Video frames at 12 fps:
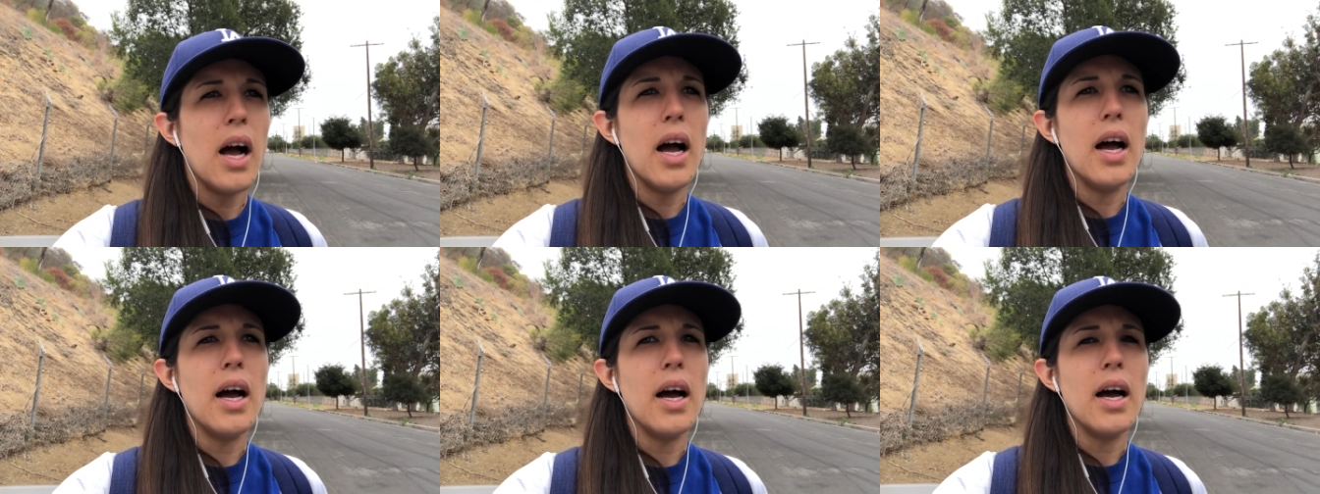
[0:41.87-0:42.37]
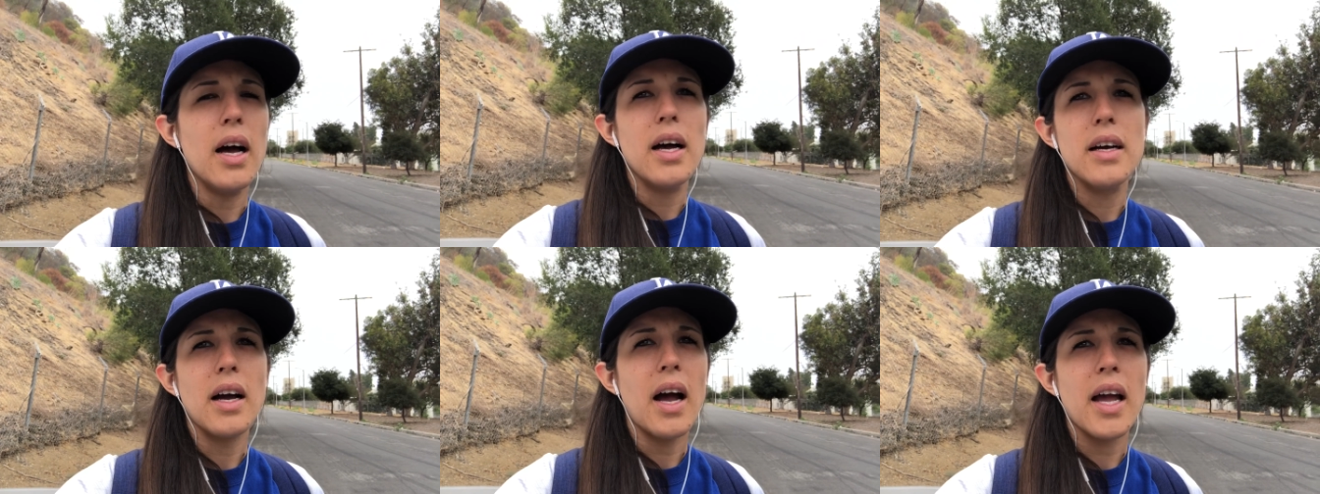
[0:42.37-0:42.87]

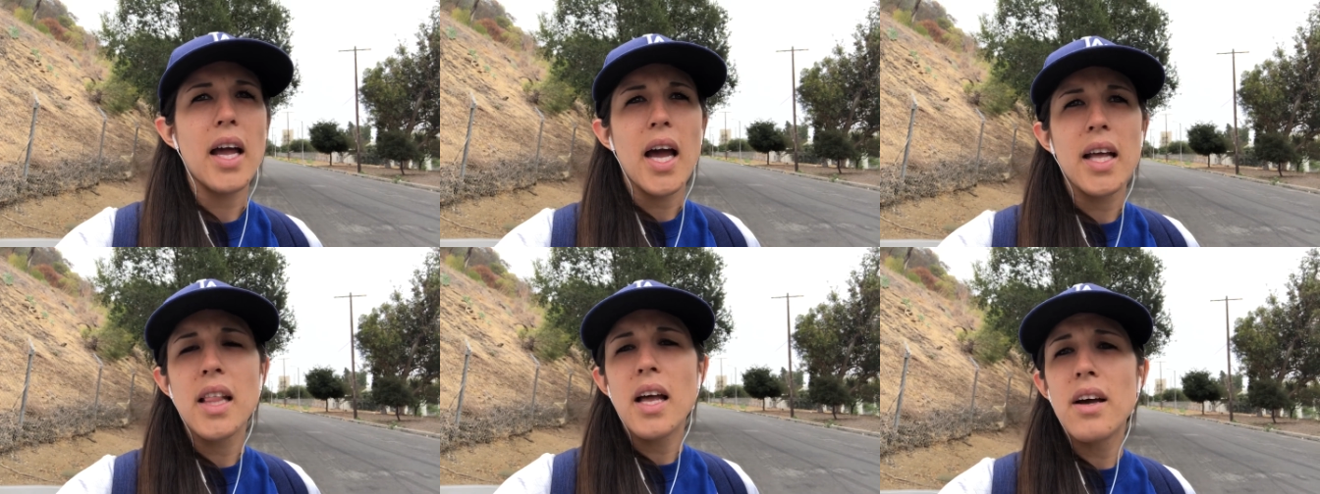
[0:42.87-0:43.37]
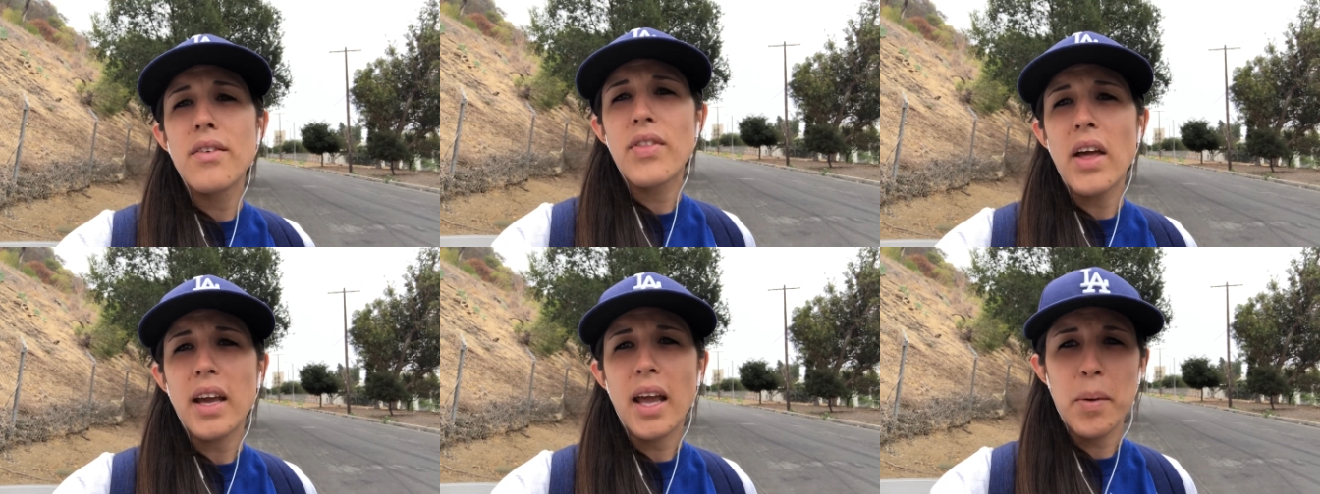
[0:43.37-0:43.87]
Uh, I, I, love
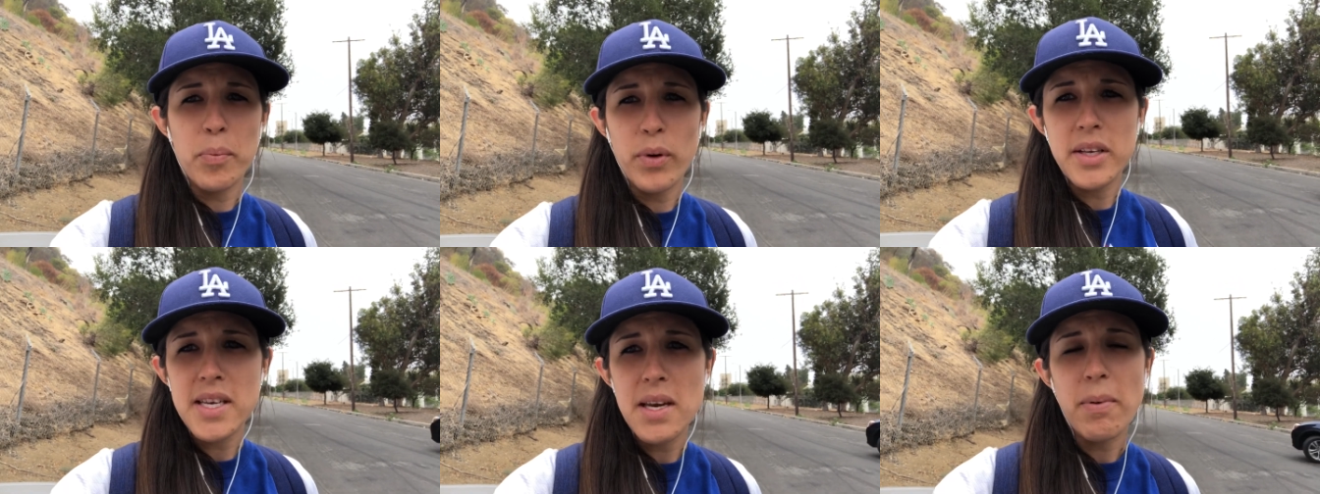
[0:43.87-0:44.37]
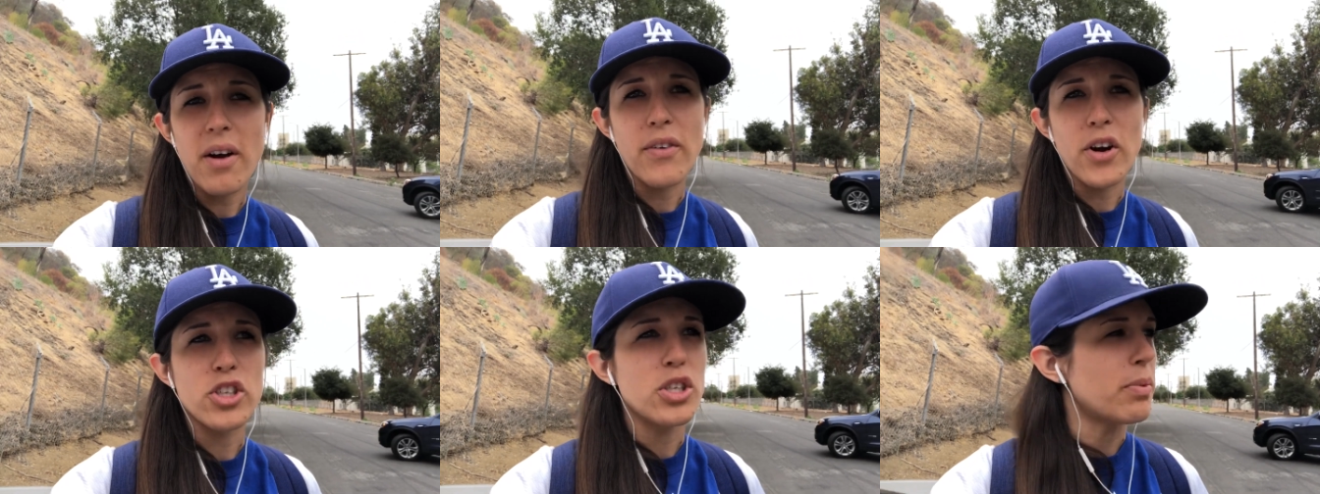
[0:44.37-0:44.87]
that Kemp went deep off
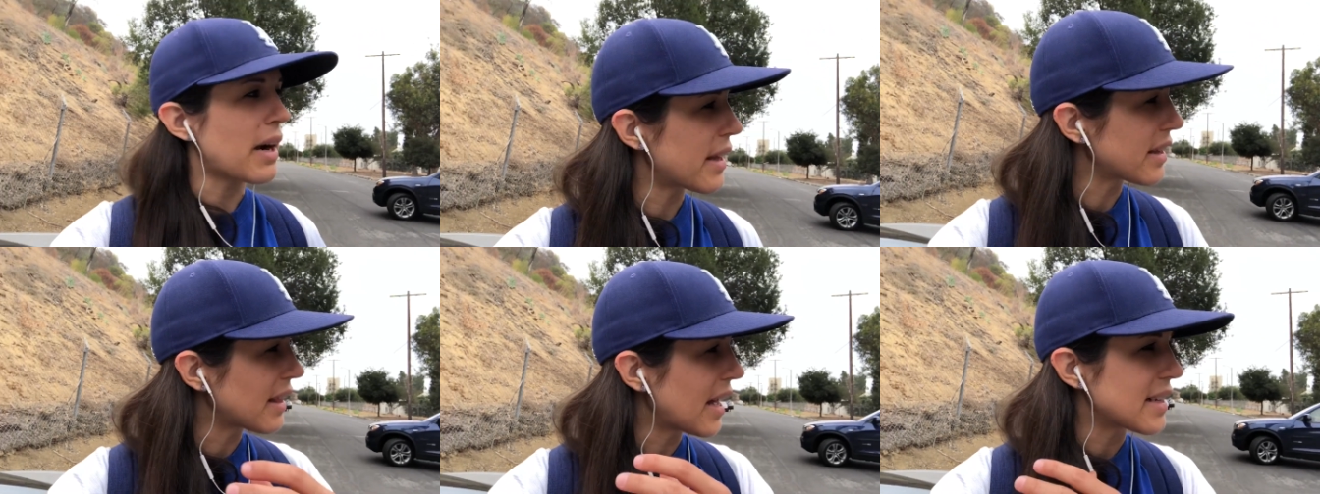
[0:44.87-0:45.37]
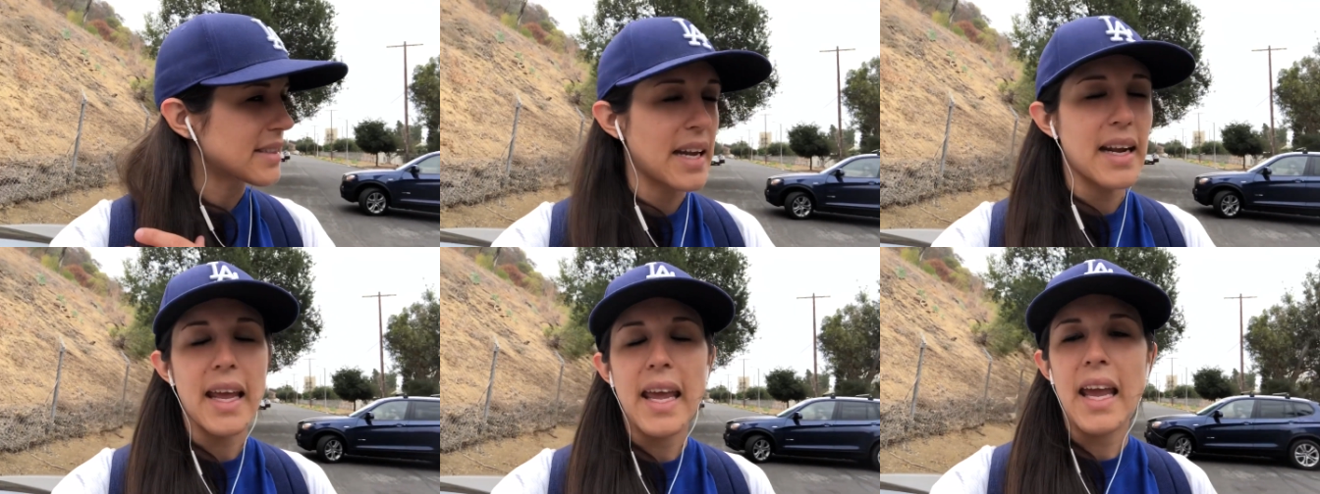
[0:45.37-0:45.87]
Archie Bradley last
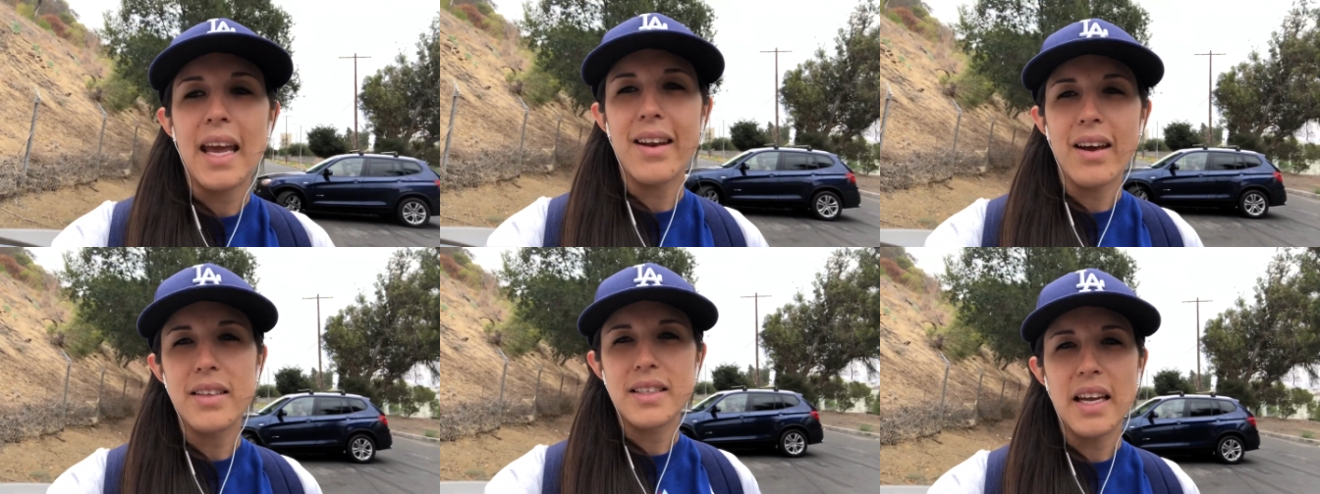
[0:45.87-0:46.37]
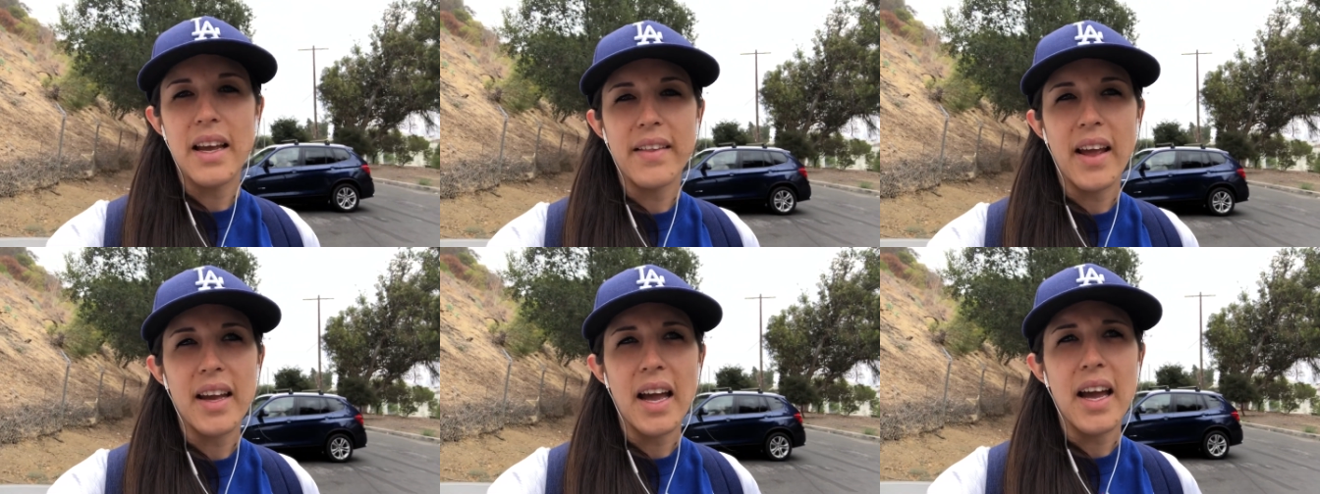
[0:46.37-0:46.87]
night. I cannot stand
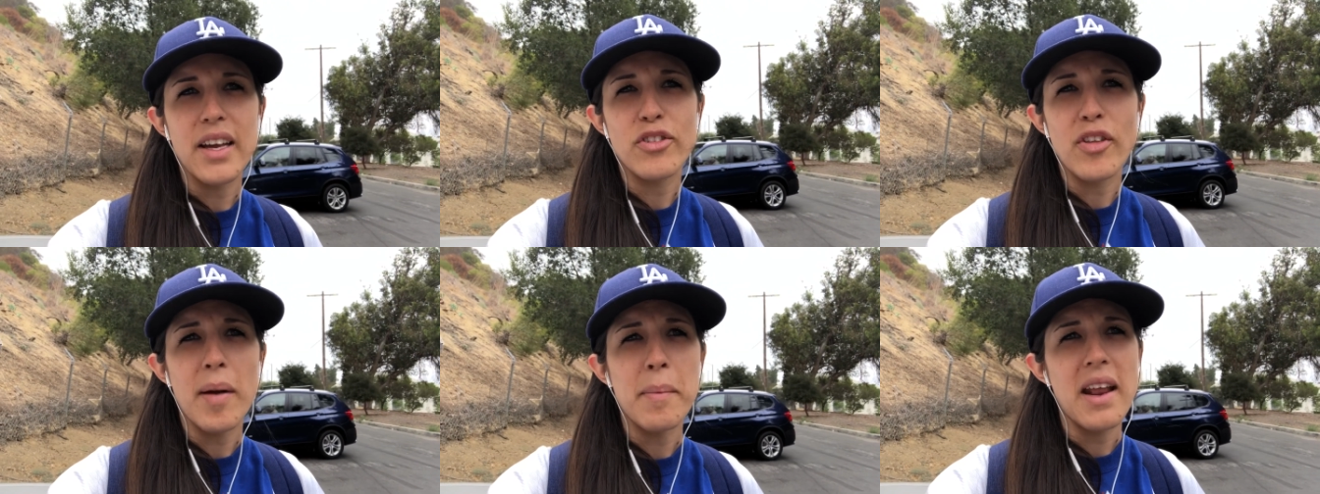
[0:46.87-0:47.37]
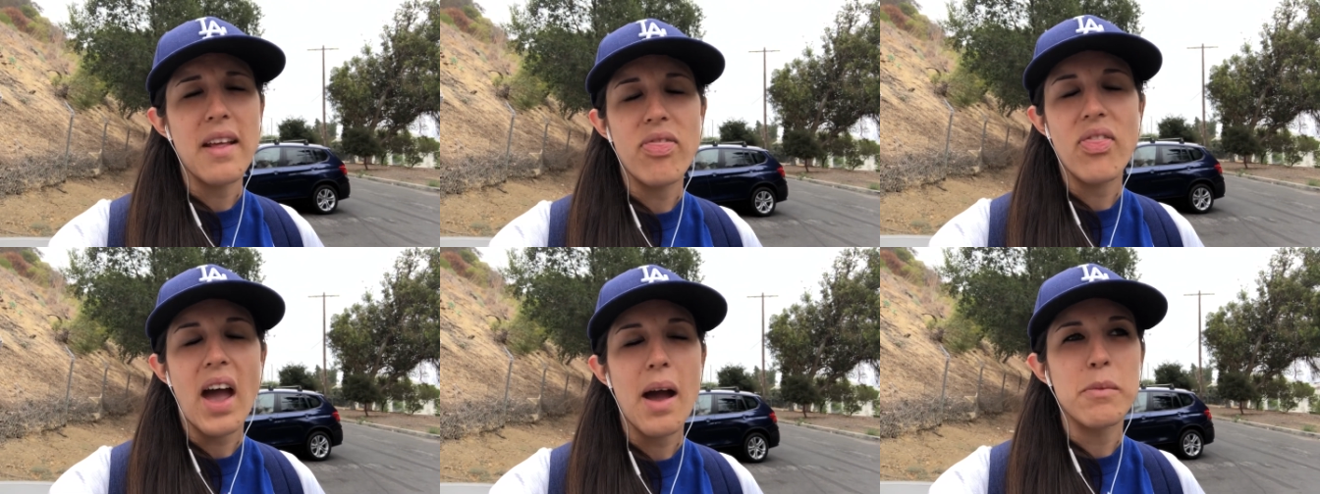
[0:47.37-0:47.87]
that guy, so that made it
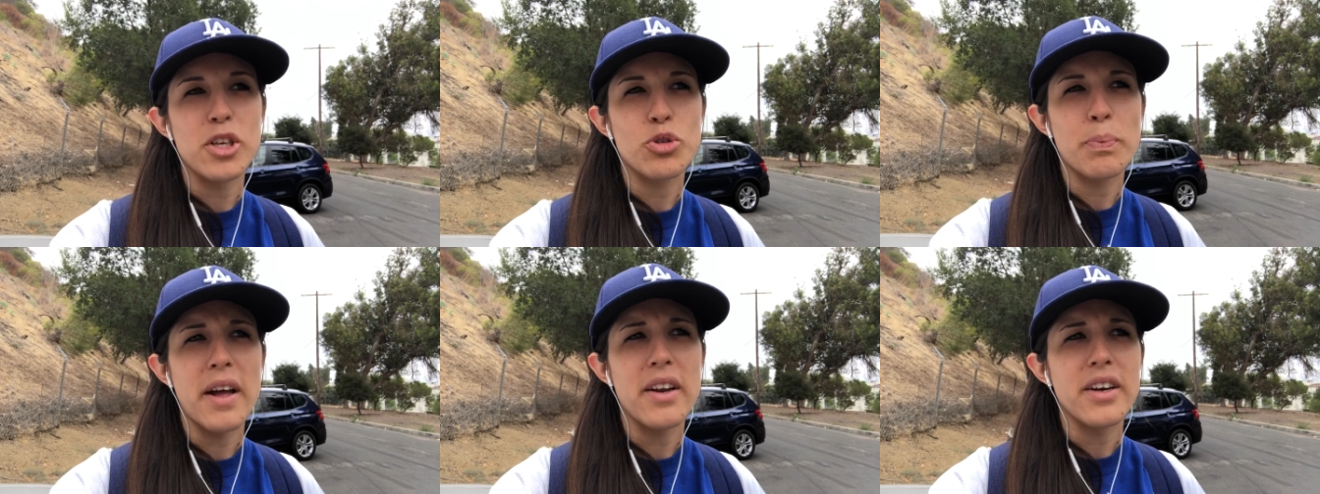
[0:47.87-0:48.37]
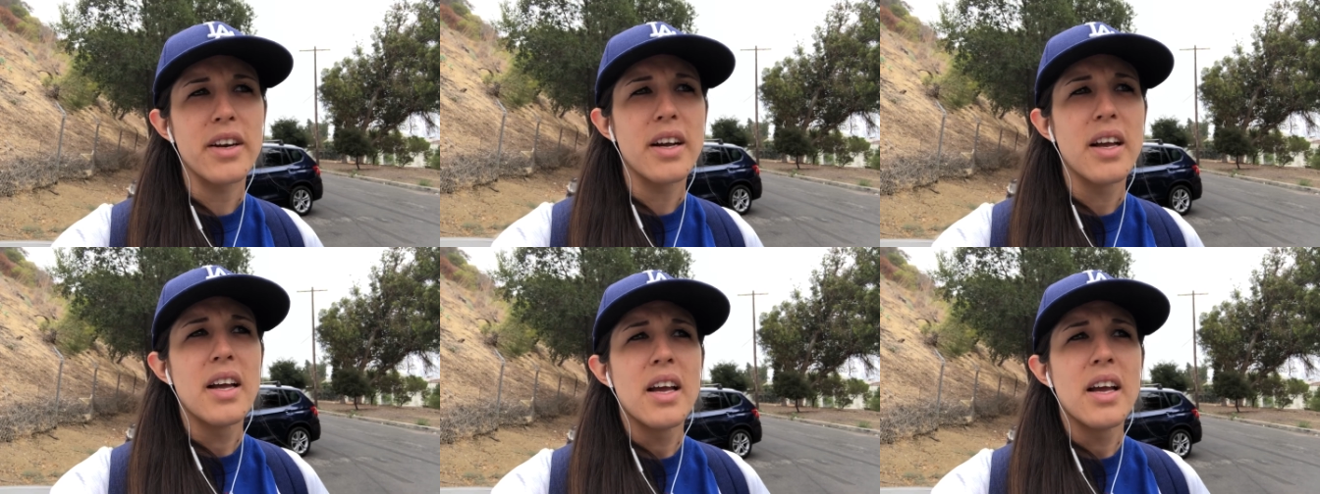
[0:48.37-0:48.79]
that much better.